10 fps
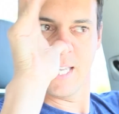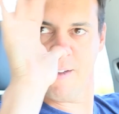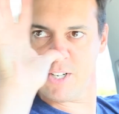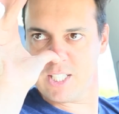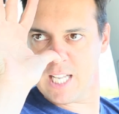You
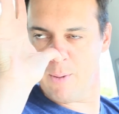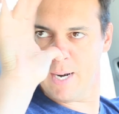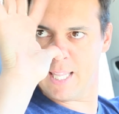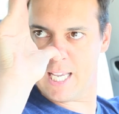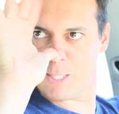ever see
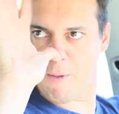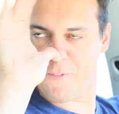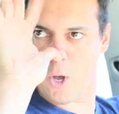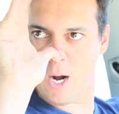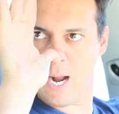one of these
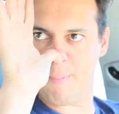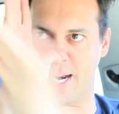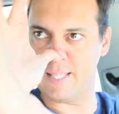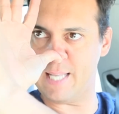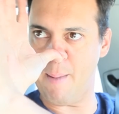before? How
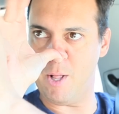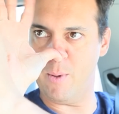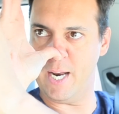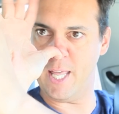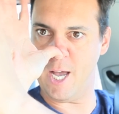about a double
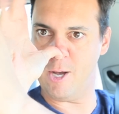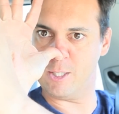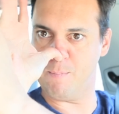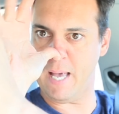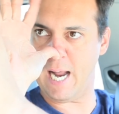one of
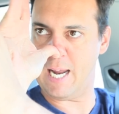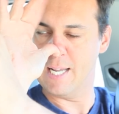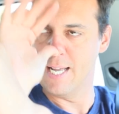those, buddy?